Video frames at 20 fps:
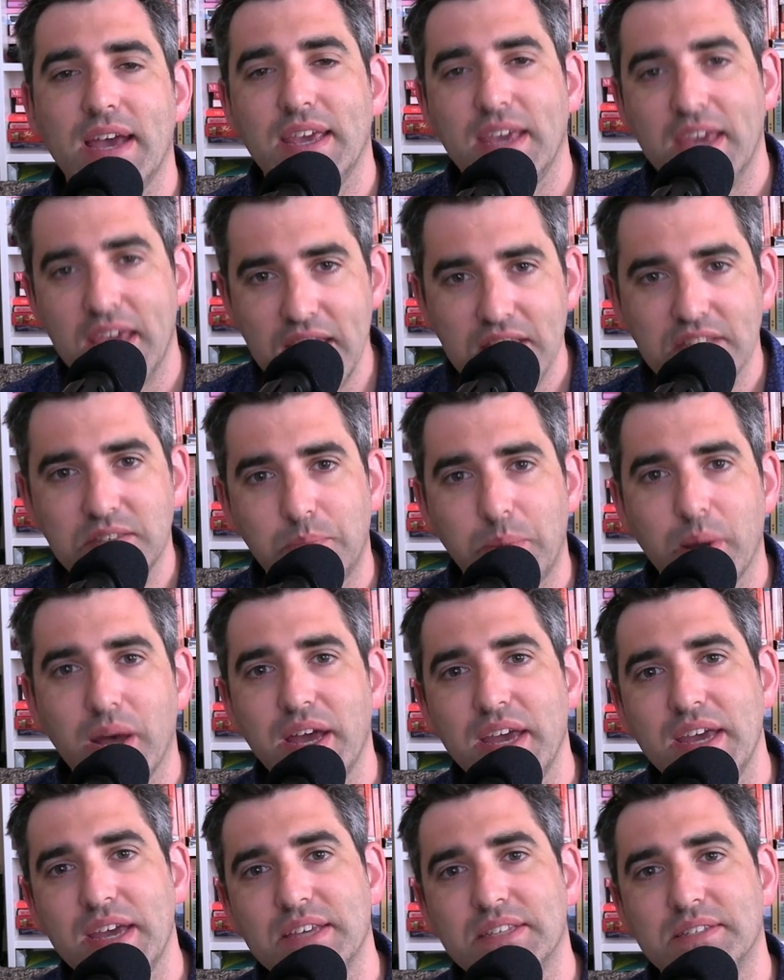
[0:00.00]
his
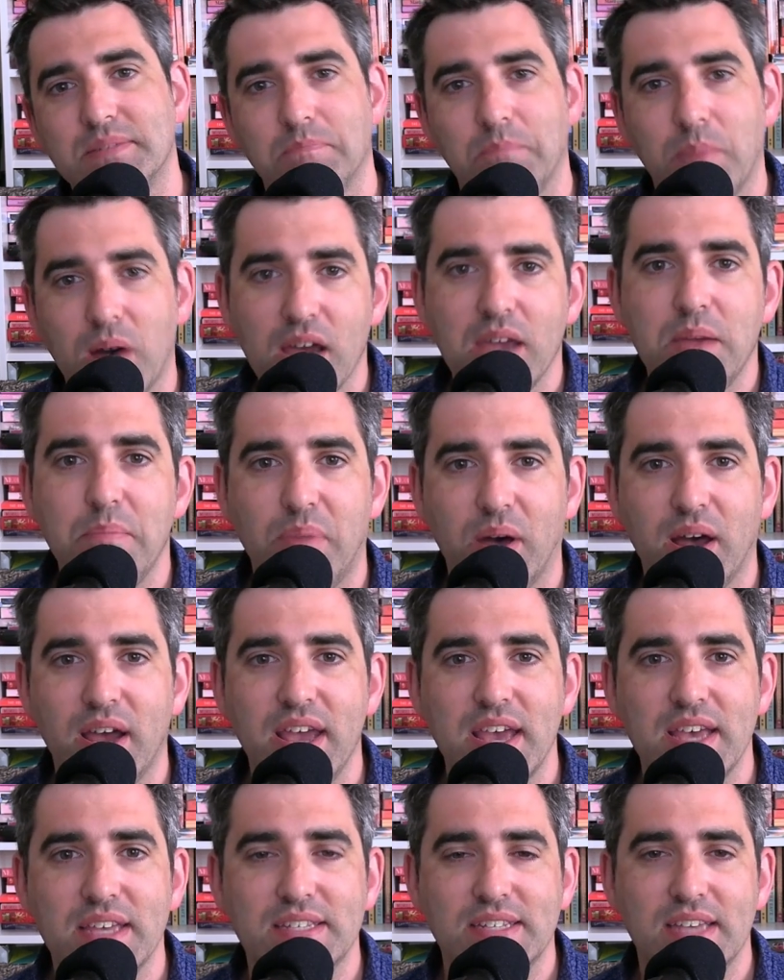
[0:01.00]
bias, my
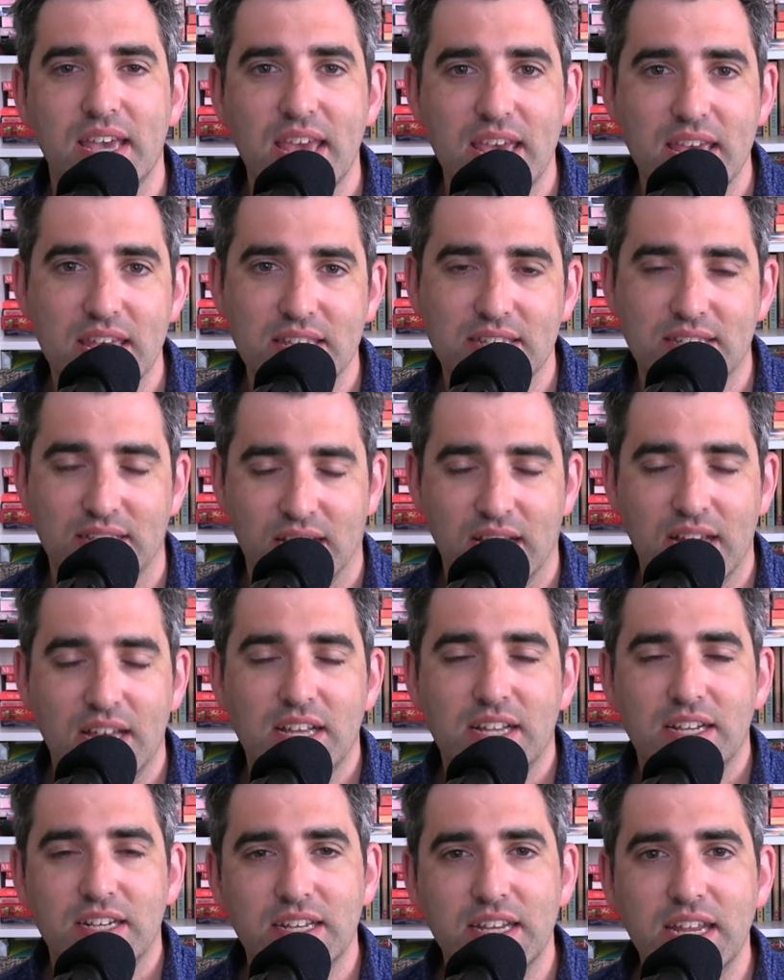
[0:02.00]
bias, is
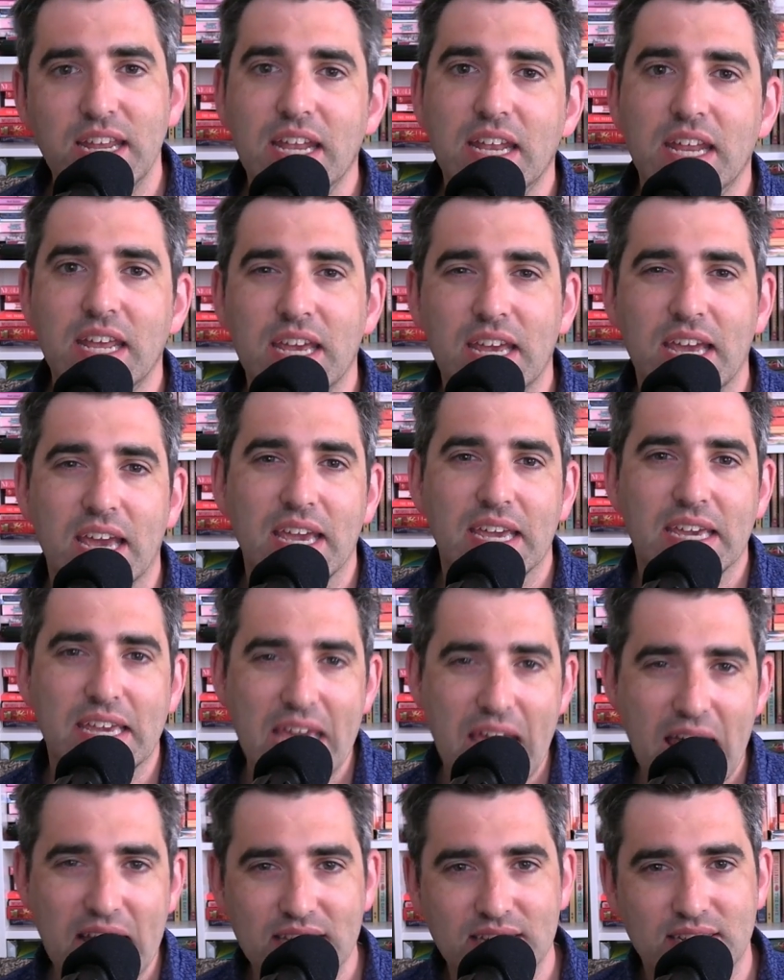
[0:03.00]
leaning
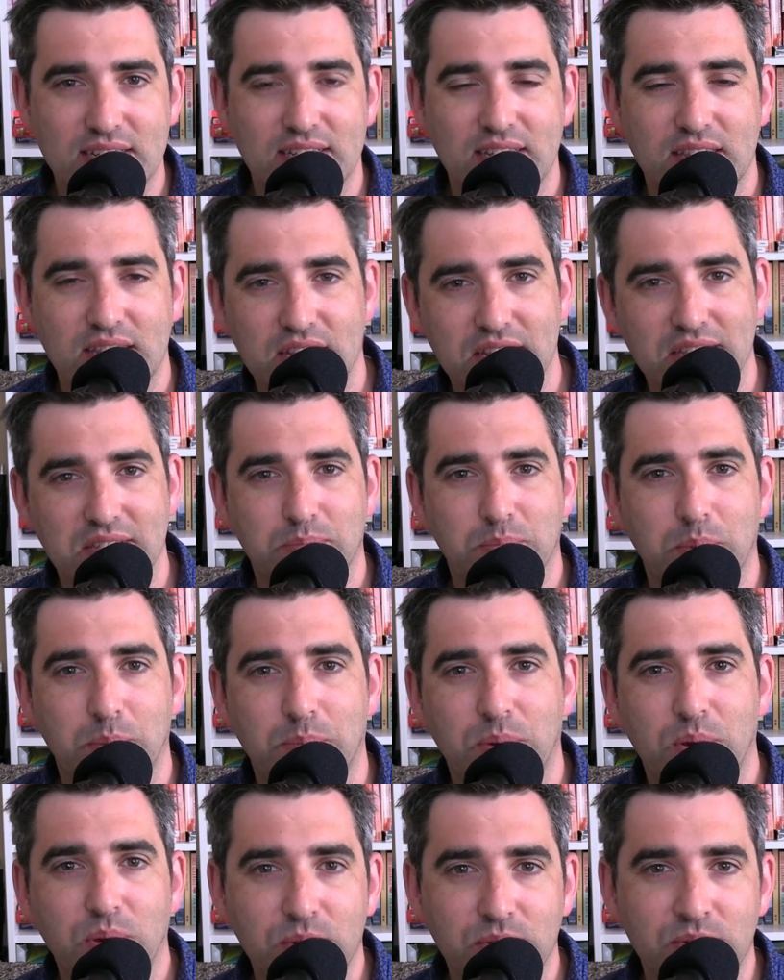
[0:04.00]
against these
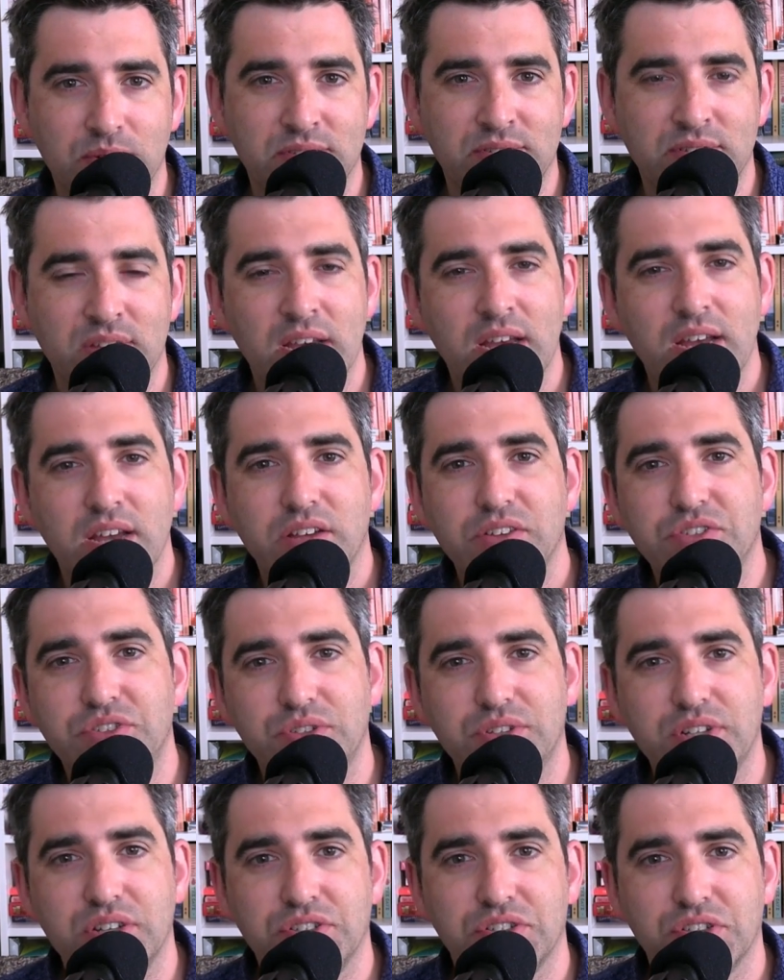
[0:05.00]
proposed
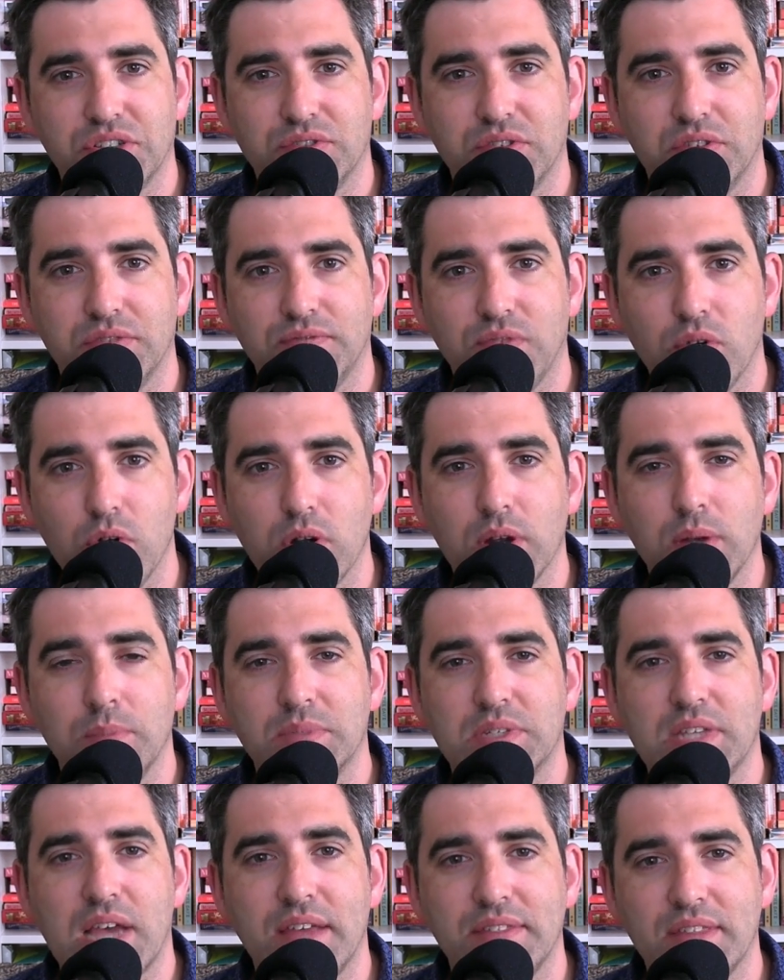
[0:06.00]
judicial
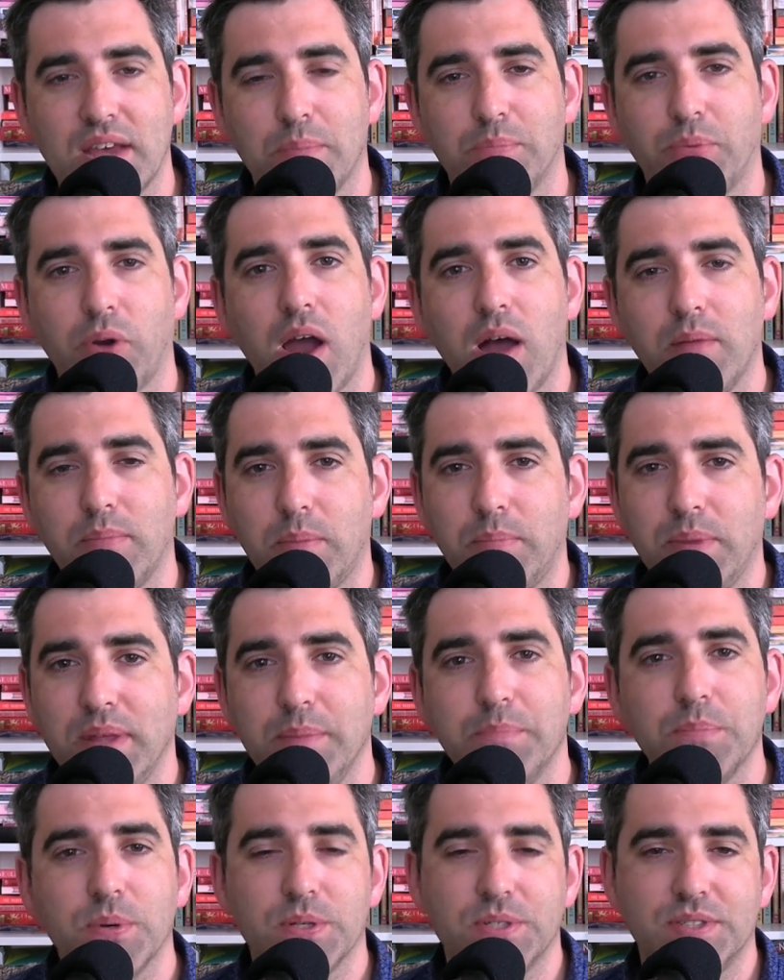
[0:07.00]
reforms, and that
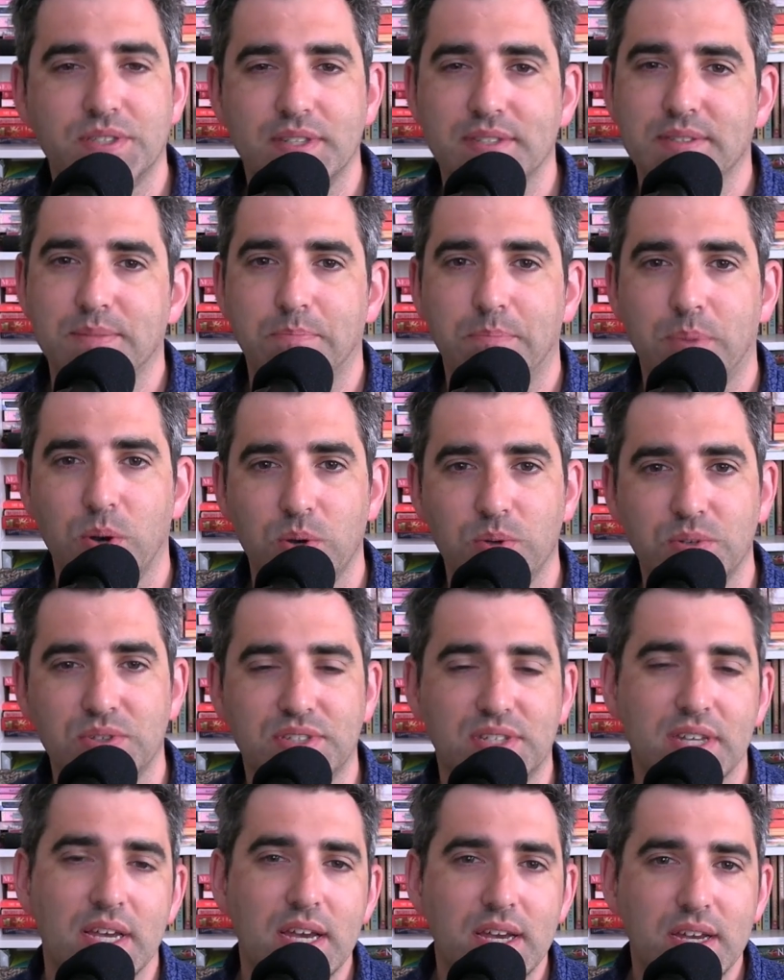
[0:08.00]
probably puts us
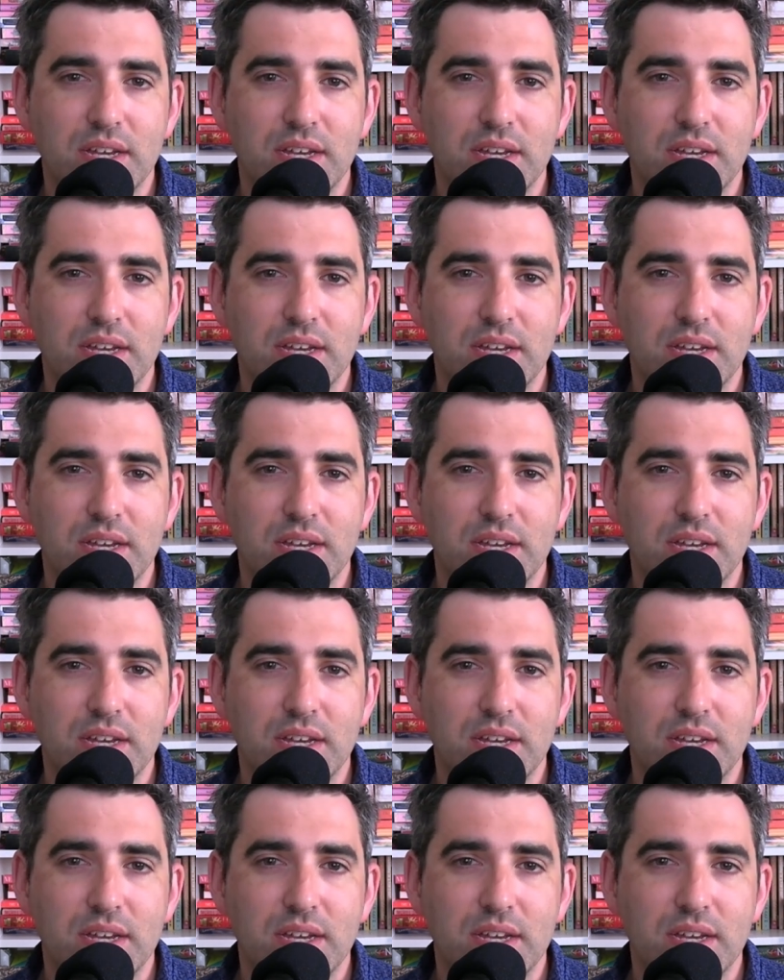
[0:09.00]
both